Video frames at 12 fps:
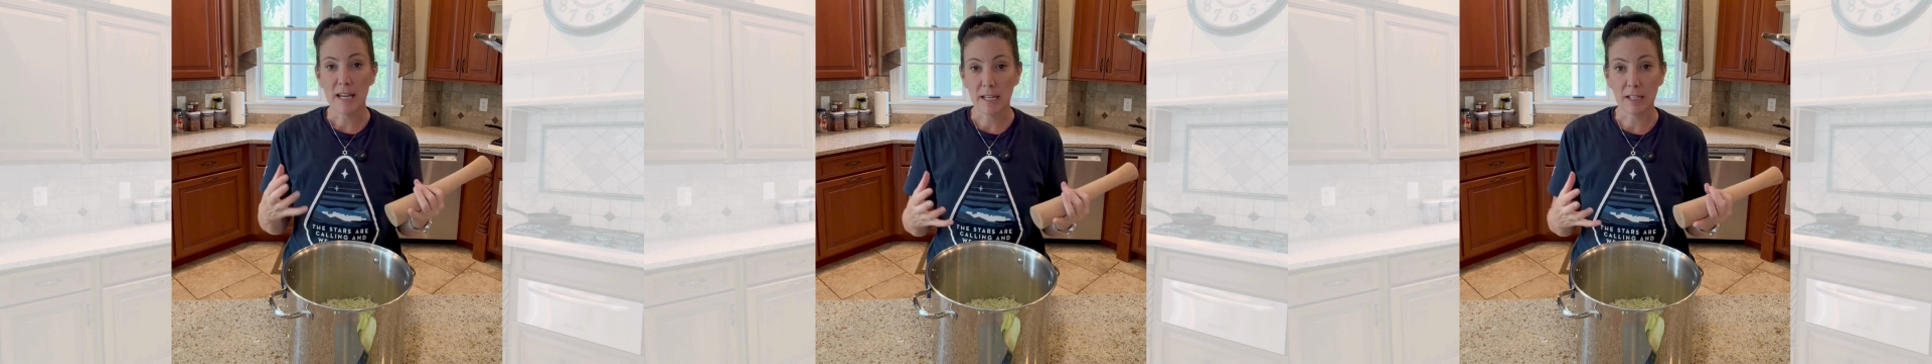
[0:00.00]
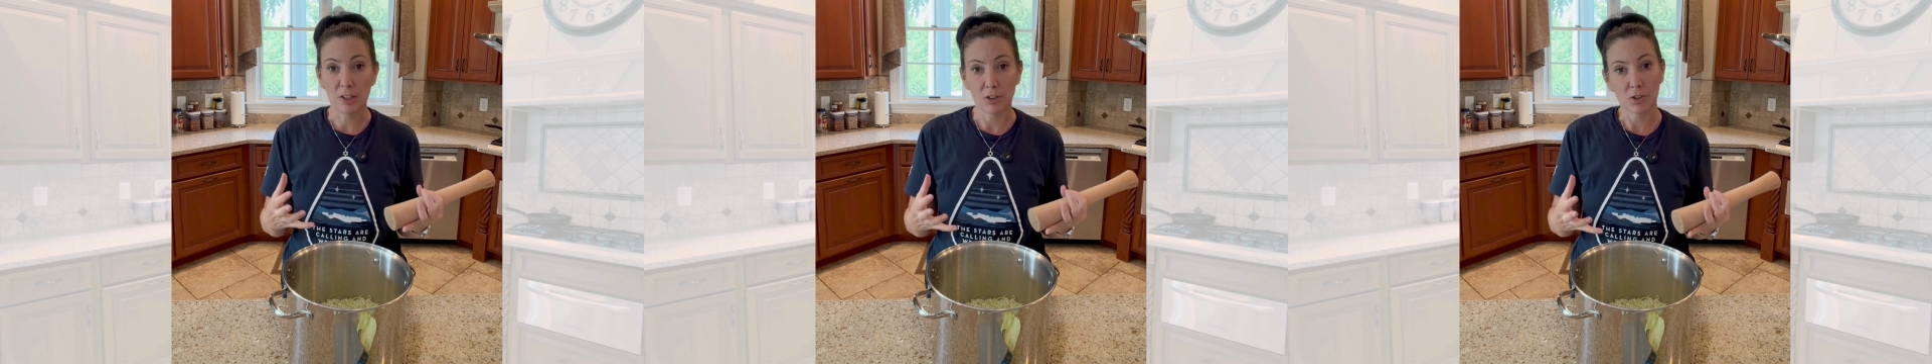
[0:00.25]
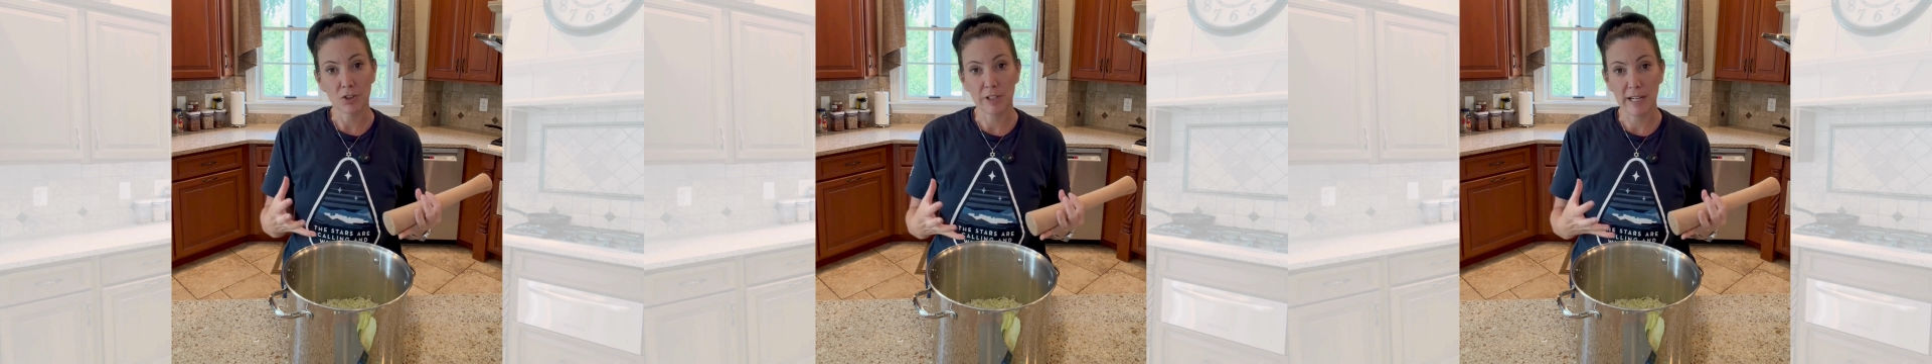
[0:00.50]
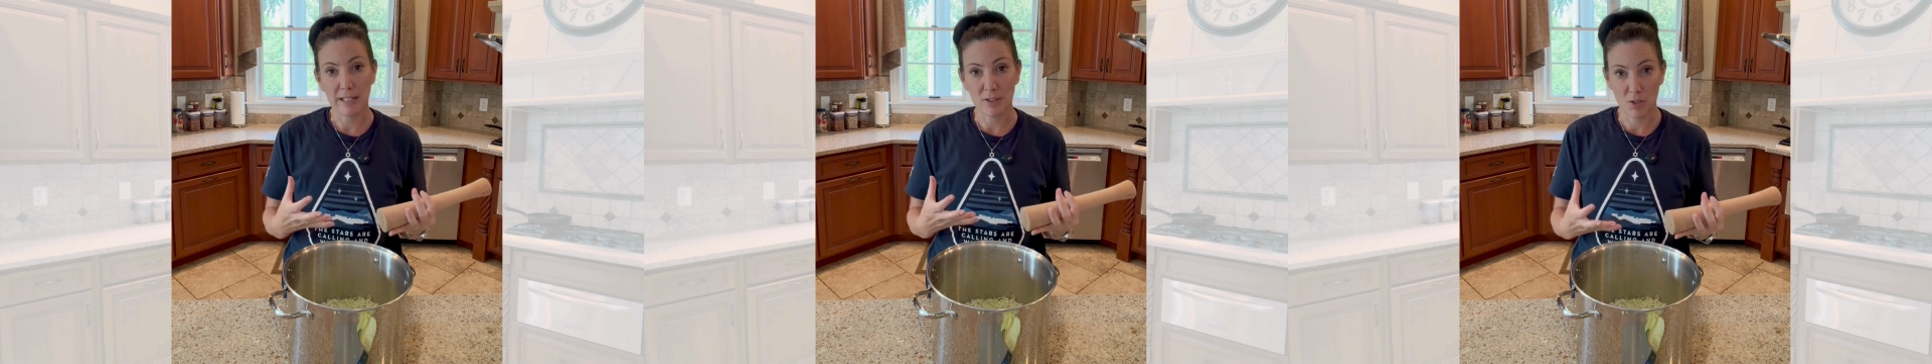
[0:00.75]
and it'll
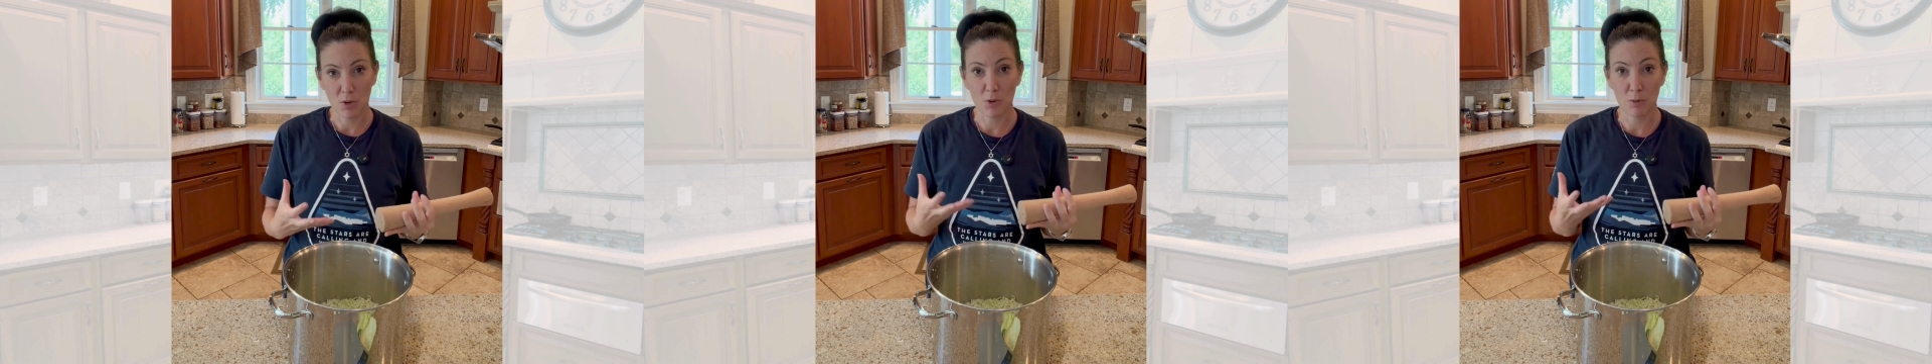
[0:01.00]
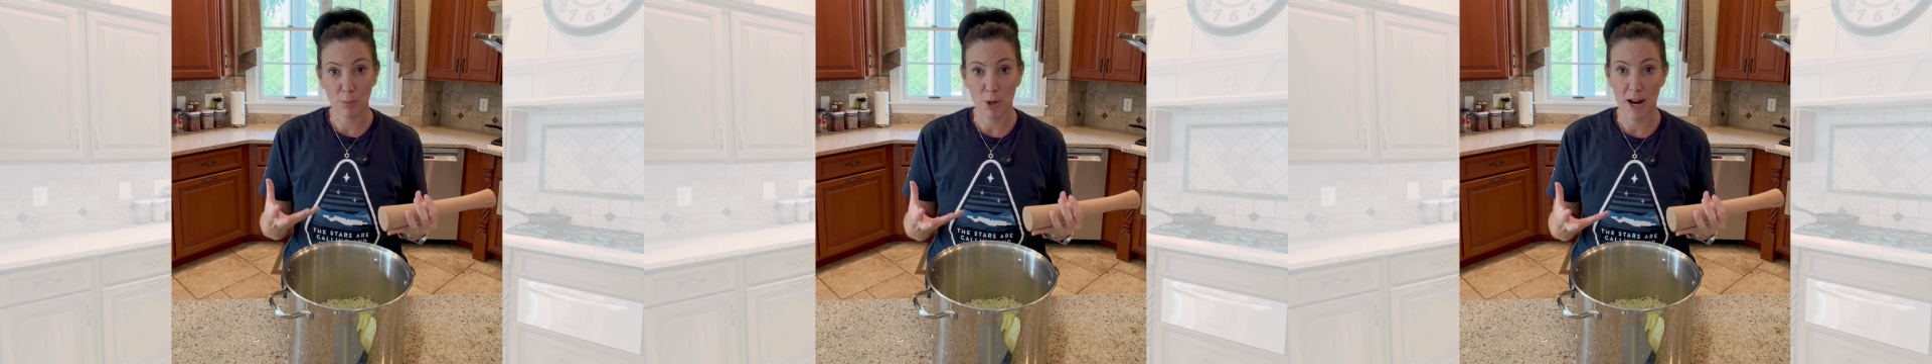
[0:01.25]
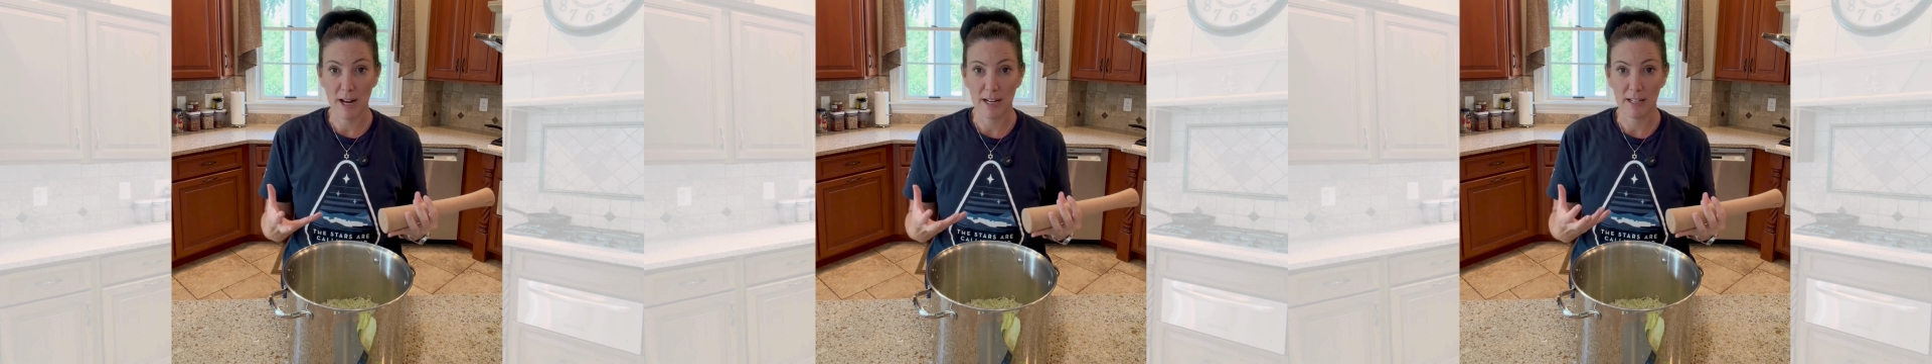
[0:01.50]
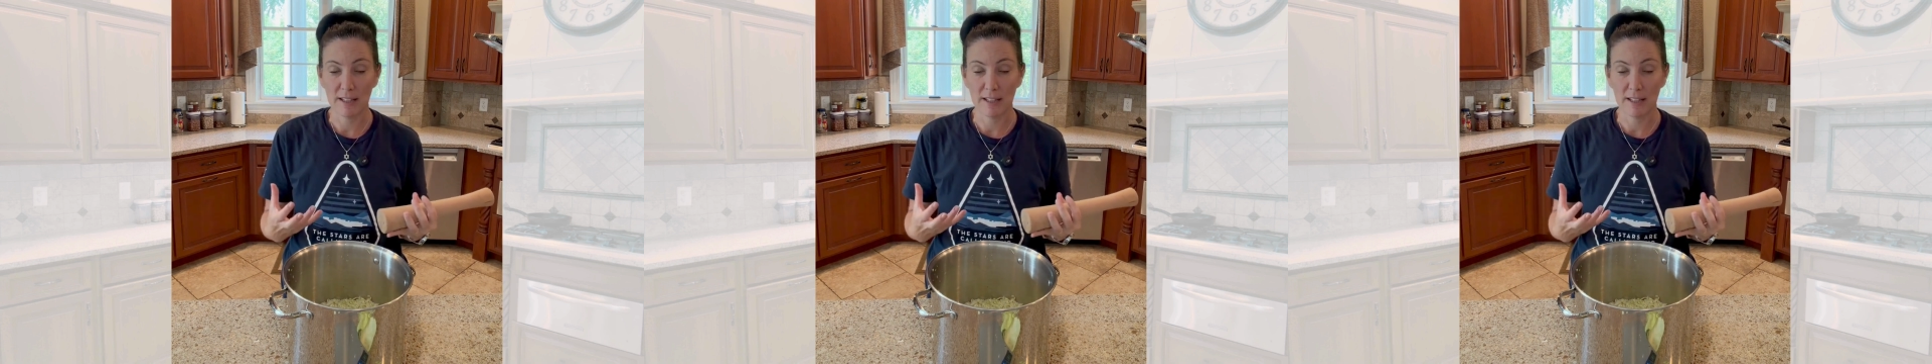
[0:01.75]
create its own brine.